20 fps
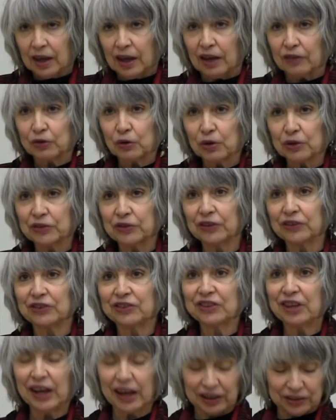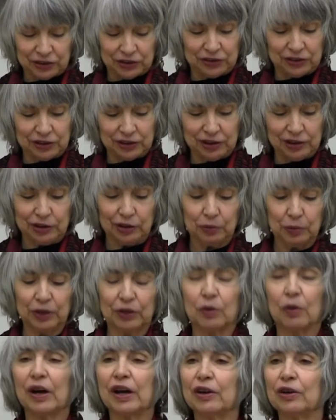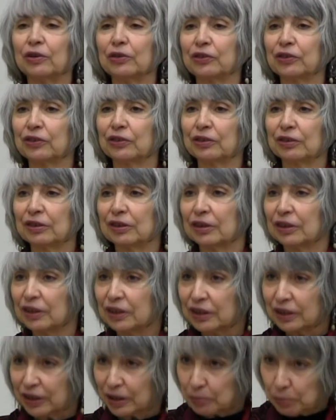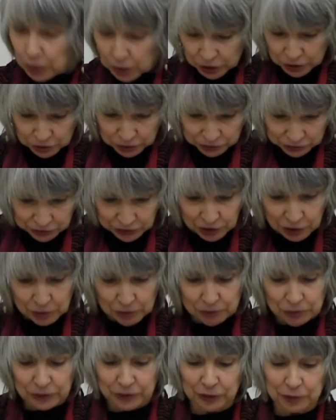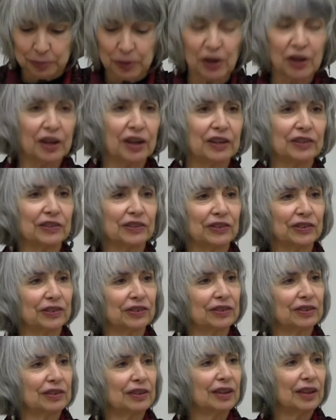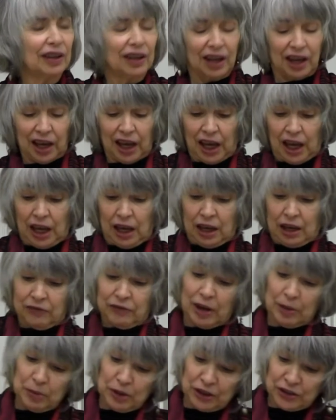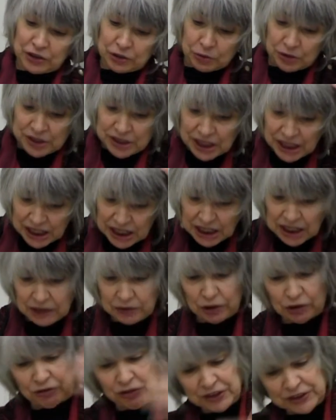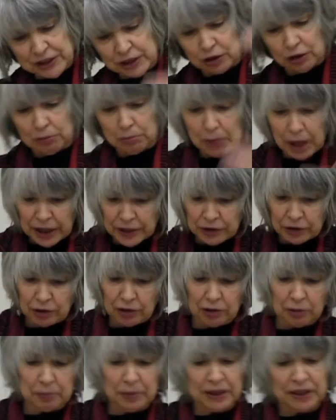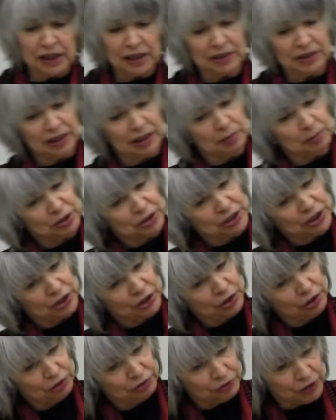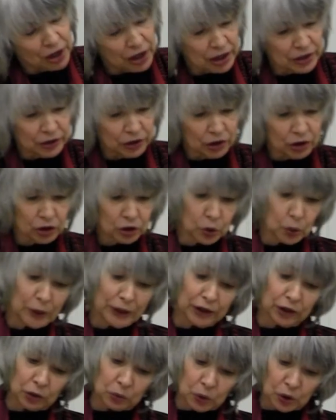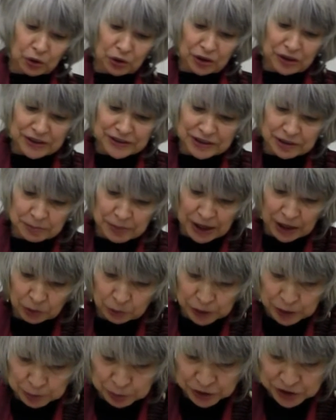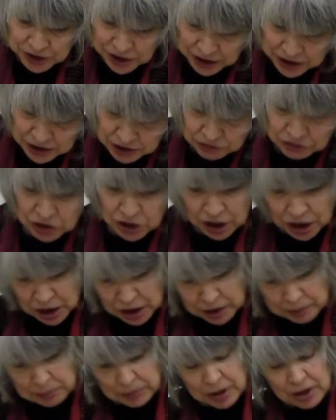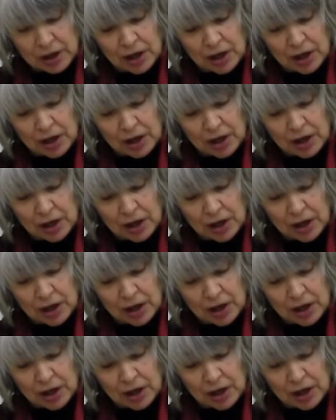Of course, this text, you know, requires a book or so of response feminist critique of the physical mother beneath the immaterial father, queer worries about reproductive time,